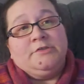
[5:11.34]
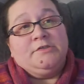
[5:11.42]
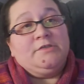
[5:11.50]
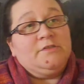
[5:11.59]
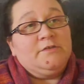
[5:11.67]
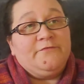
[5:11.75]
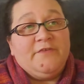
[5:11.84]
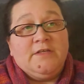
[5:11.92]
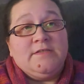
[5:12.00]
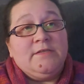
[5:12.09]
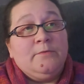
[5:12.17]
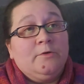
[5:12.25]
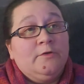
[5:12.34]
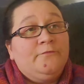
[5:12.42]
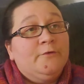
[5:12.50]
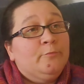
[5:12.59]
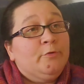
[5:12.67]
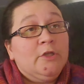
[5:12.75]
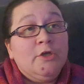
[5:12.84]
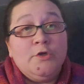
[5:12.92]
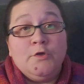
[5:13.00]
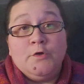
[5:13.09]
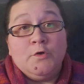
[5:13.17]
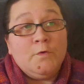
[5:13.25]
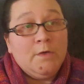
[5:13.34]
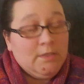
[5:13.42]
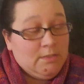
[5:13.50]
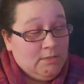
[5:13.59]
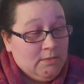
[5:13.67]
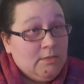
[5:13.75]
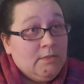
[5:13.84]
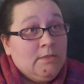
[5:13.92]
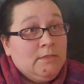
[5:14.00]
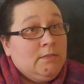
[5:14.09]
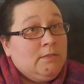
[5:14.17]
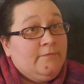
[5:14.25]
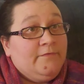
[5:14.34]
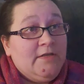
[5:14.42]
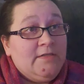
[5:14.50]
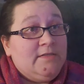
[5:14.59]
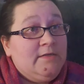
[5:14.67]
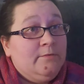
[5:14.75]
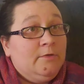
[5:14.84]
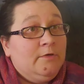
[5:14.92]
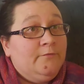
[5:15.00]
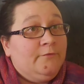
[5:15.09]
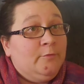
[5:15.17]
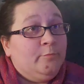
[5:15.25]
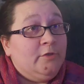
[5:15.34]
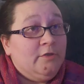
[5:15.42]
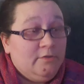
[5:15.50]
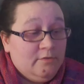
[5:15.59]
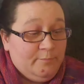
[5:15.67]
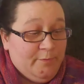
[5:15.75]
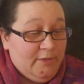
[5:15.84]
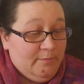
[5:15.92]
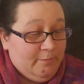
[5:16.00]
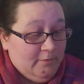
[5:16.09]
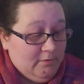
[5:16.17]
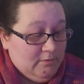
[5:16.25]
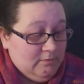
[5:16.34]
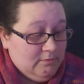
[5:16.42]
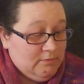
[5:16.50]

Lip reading: is just a fancy word for blue. Fancy word for blue, people.